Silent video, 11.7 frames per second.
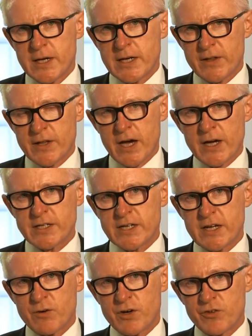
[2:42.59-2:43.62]
Now the
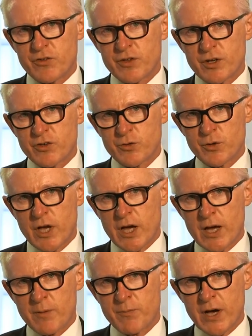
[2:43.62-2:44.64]
idea is
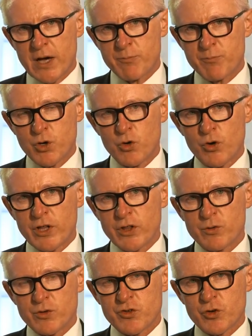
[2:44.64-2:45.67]
that by pooling
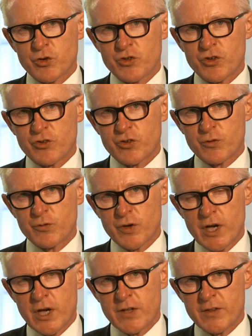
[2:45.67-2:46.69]
the resources of
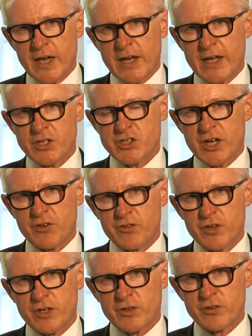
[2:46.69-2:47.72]
the
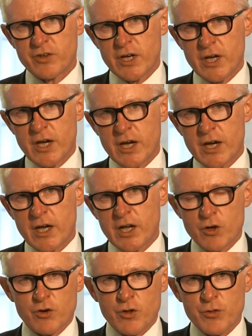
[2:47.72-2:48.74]
NHS and
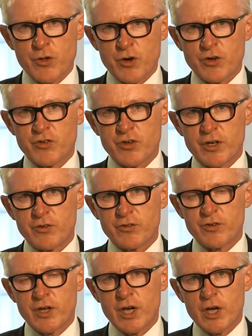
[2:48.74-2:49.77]
local
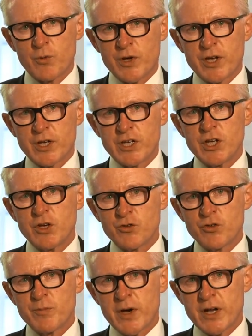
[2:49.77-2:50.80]
authorities, we can
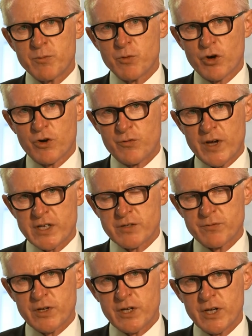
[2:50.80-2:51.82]
use the money more
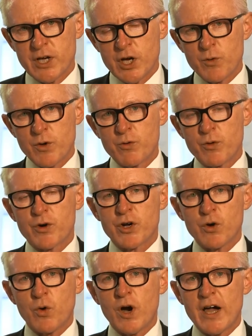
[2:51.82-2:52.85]
effectively. We will
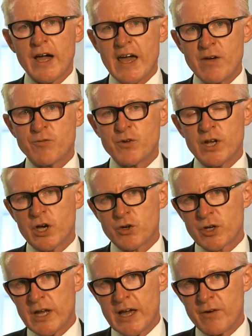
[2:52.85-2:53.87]
require every
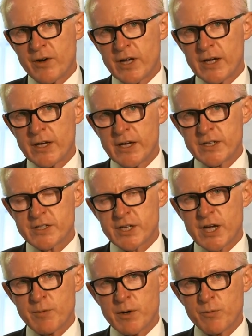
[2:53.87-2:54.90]
local area to
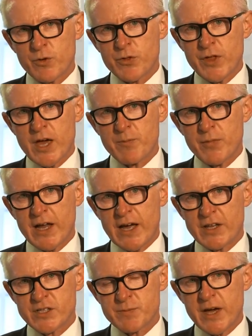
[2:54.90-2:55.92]
come up with their
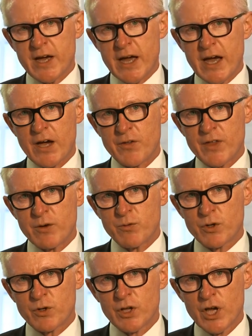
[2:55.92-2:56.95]
plans about how they
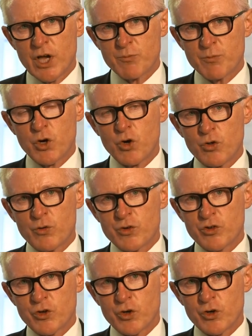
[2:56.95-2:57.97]
will pool the
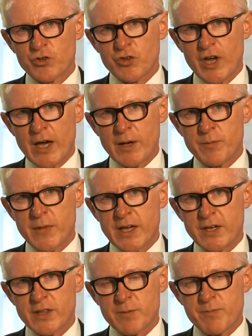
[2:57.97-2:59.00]
resource and
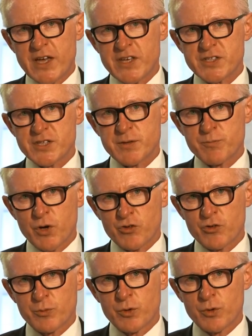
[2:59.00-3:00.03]
make the best
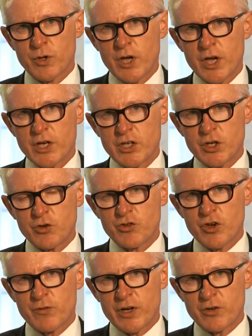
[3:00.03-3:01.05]
possible
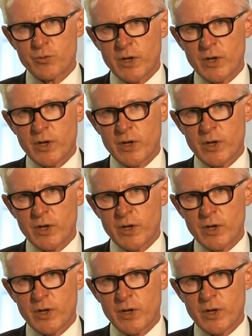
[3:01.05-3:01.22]
use of it.